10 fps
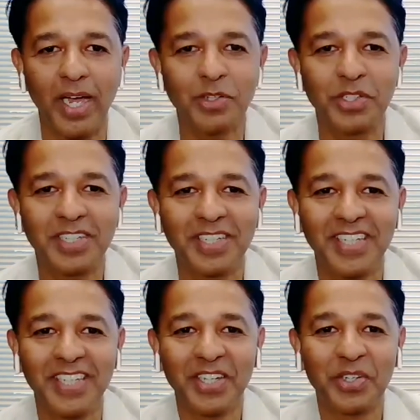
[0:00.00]
Bank
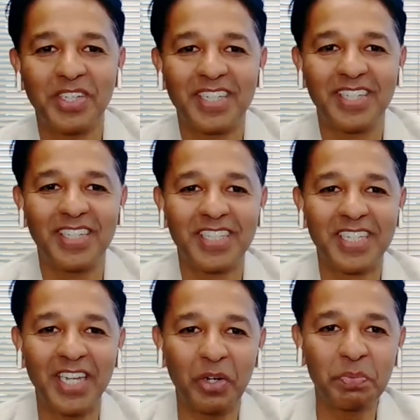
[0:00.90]
could
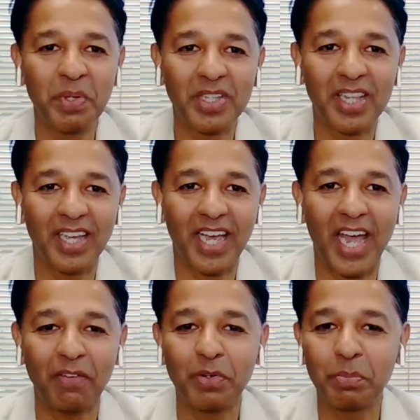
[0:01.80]
discount me with like
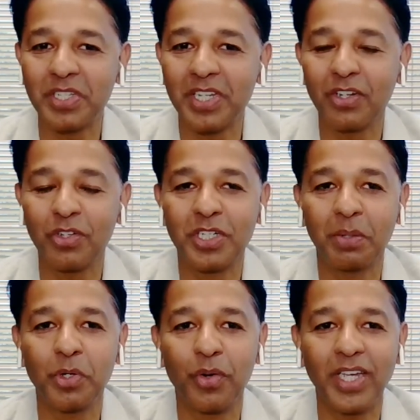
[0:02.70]
0.5% on
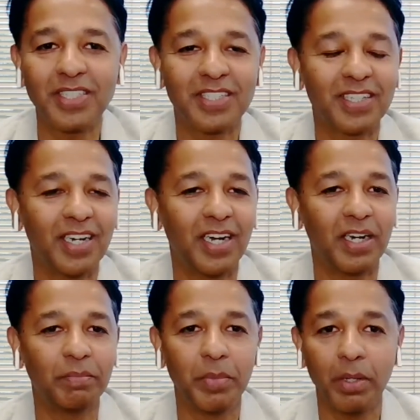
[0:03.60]
jumbo rates,
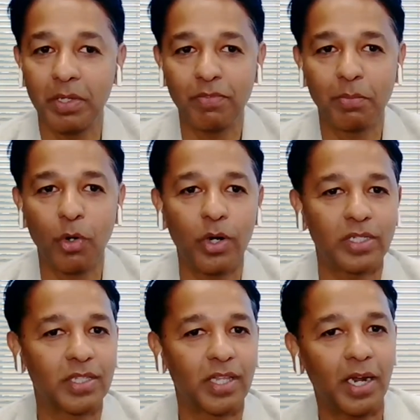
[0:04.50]
maybe even
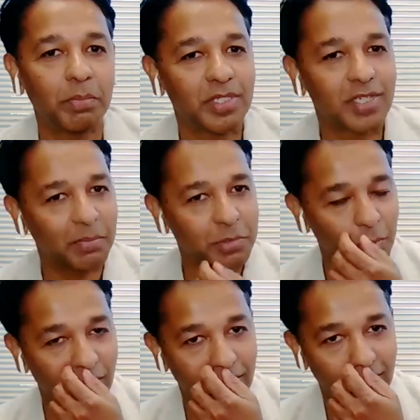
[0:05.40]
more. As in there have been
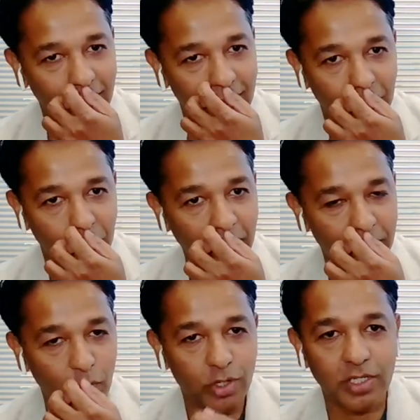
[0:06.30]
times where
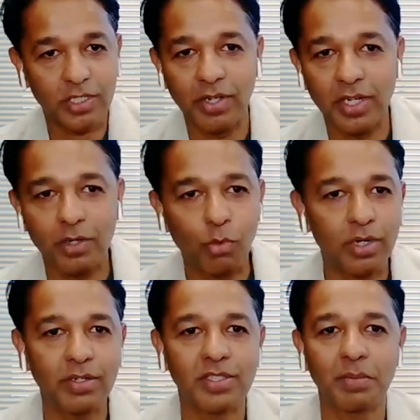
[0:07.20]
we have quoted
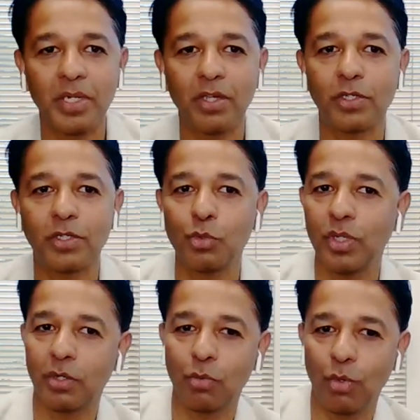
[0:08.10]
3.25 and somebody got
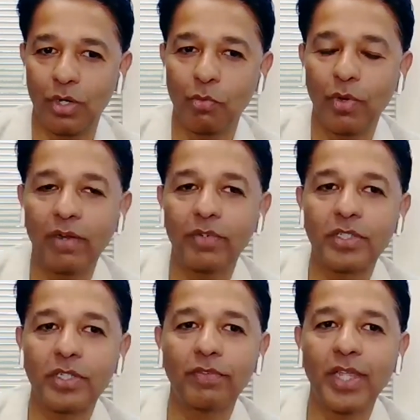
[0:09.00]
2.25 or
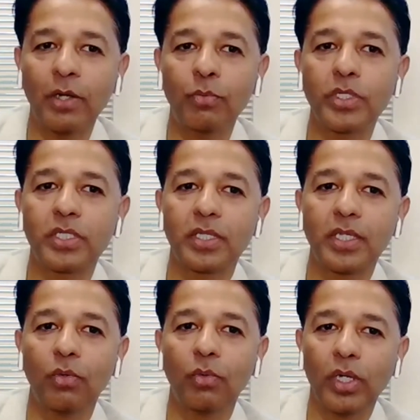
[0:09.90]
whatever. So if that was
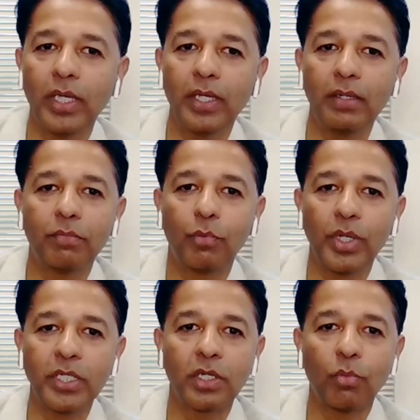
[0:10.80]
the only
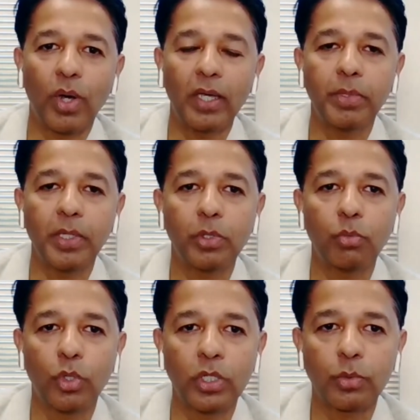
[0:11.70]
reason why
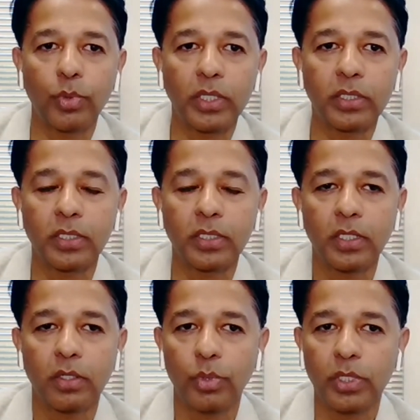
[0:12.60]
people worked
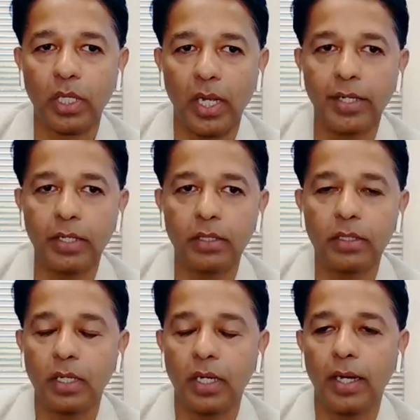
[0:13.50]
with a
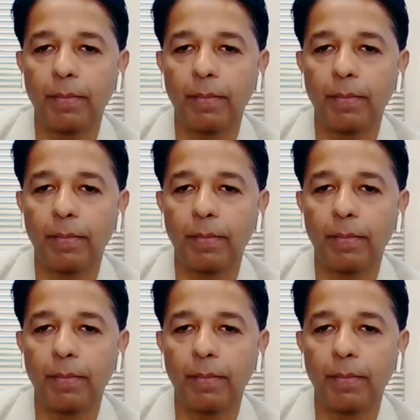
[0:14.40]
lender,